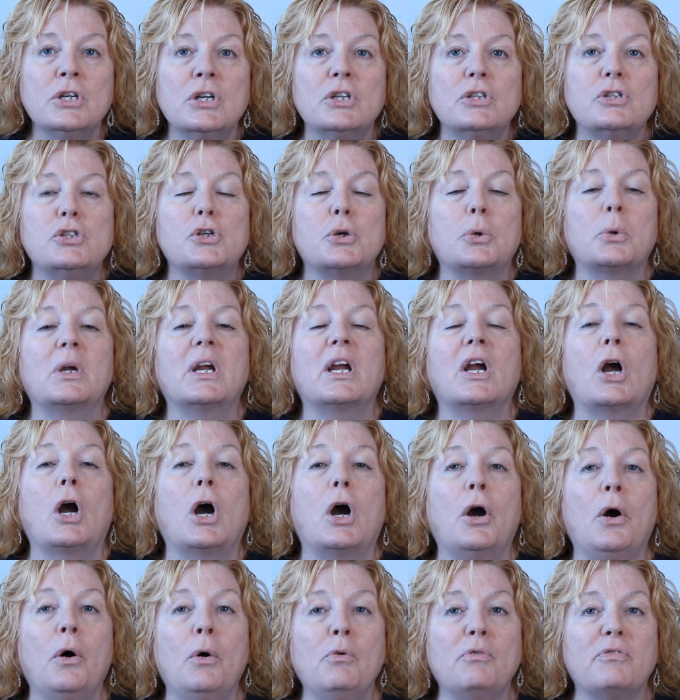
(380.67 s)
During
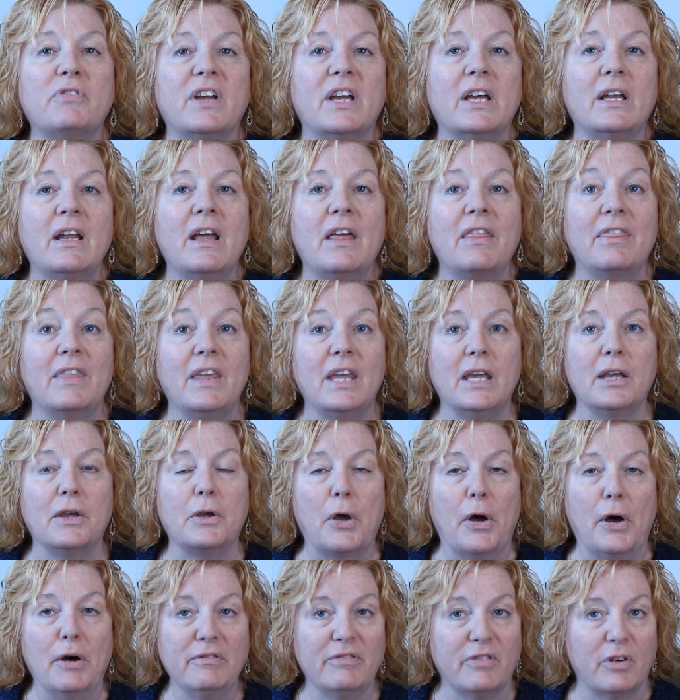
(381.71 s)
COVID, the
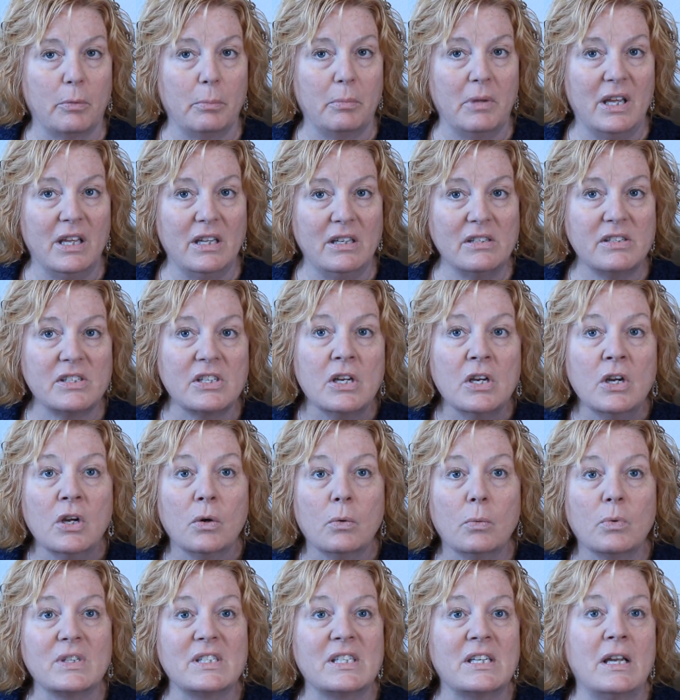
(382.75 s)
government
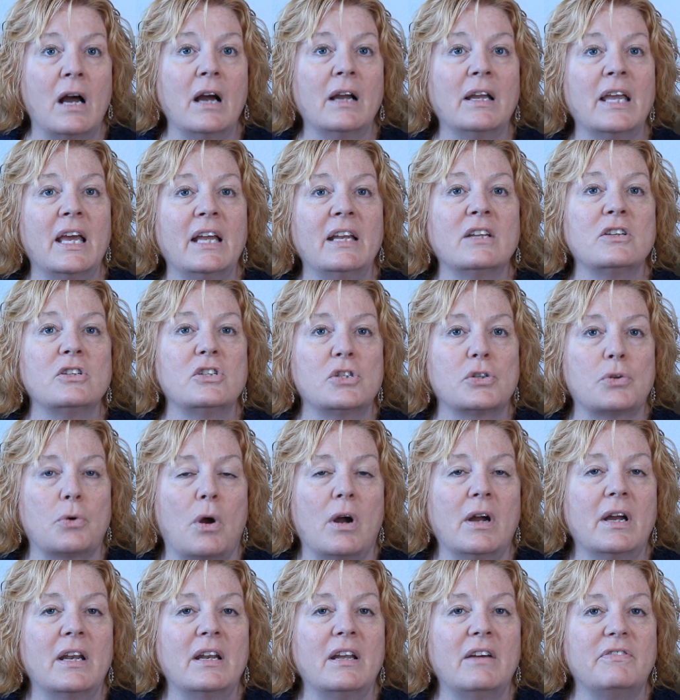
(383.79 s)
was not getting
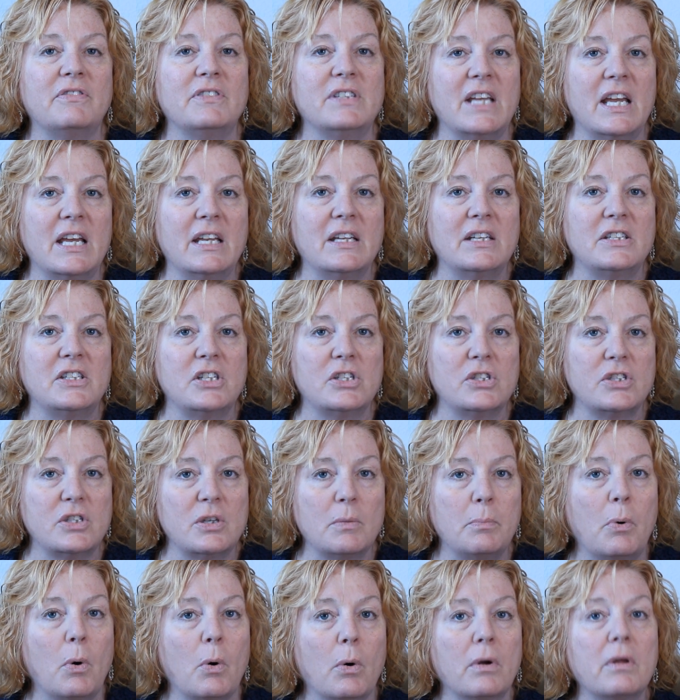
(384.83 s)
strong enough data to
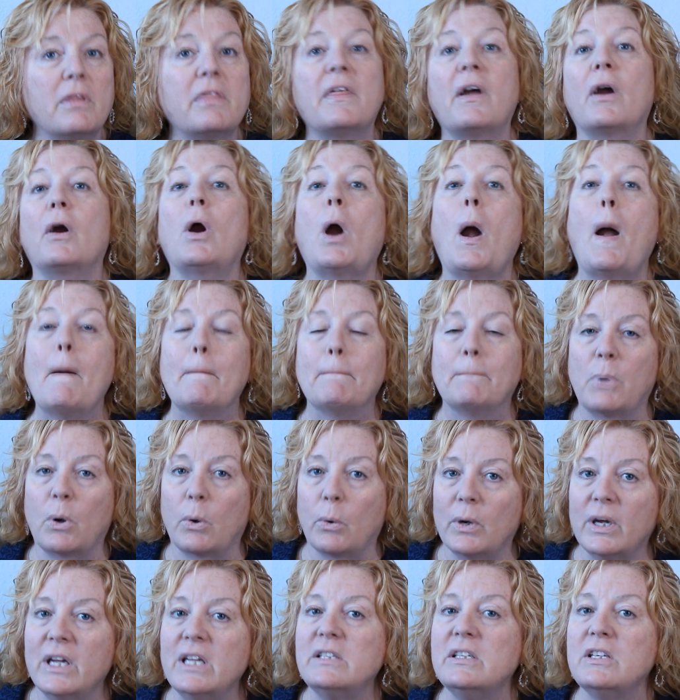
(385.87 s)
support their
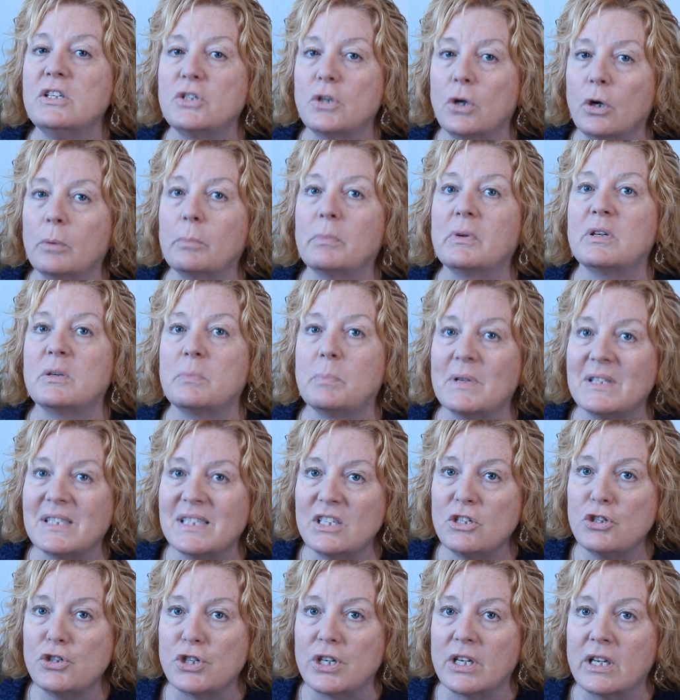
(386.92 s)
predetermined
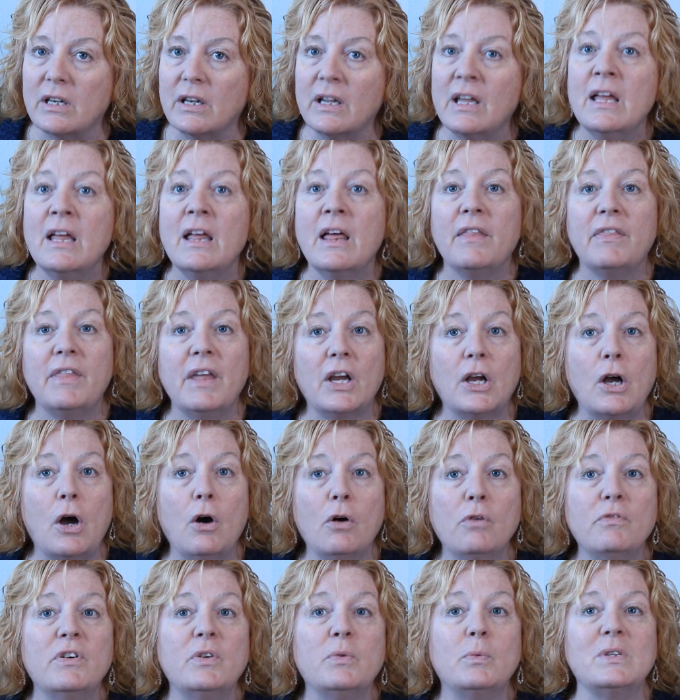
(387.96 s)
position that
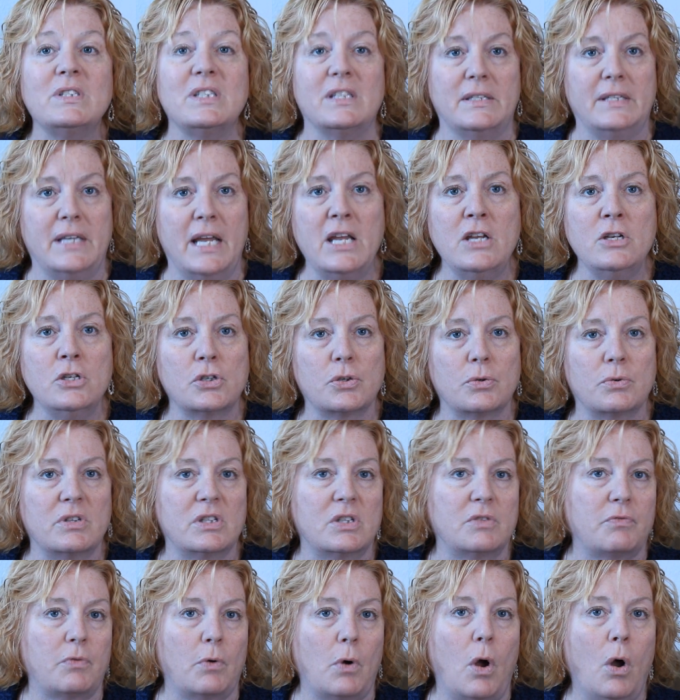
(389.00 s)
COVID was
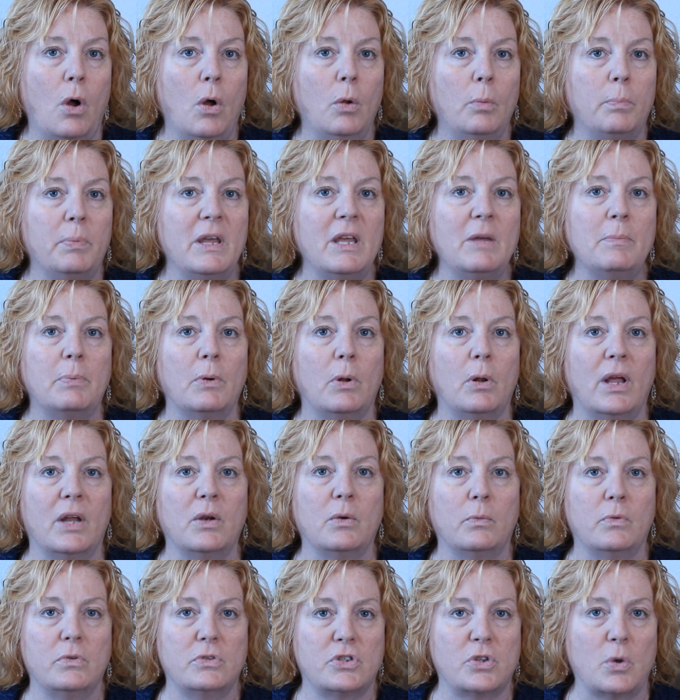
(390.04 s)
dangerous for all people,
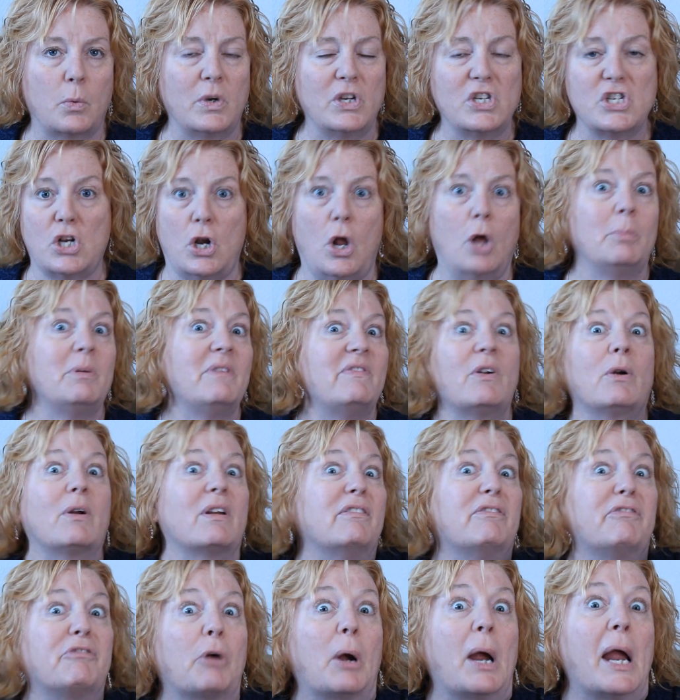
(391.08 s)
and so we should all be very
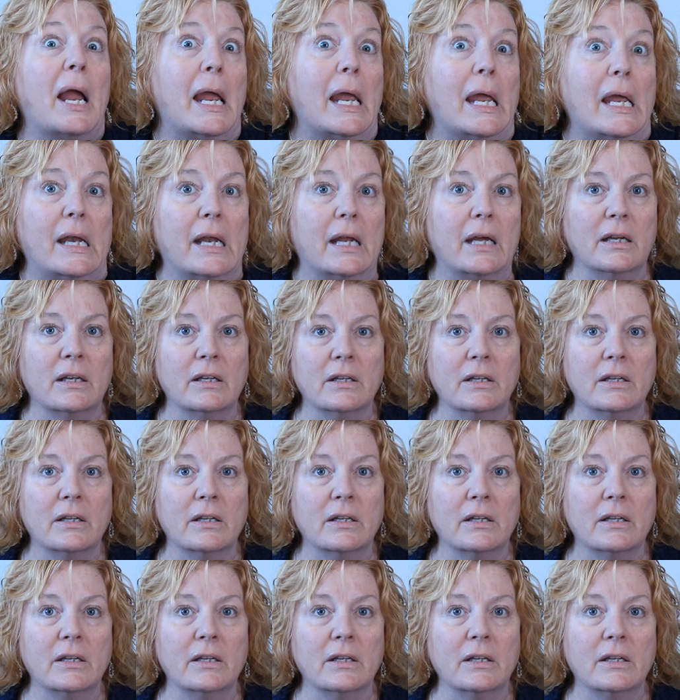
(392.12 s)
afraid.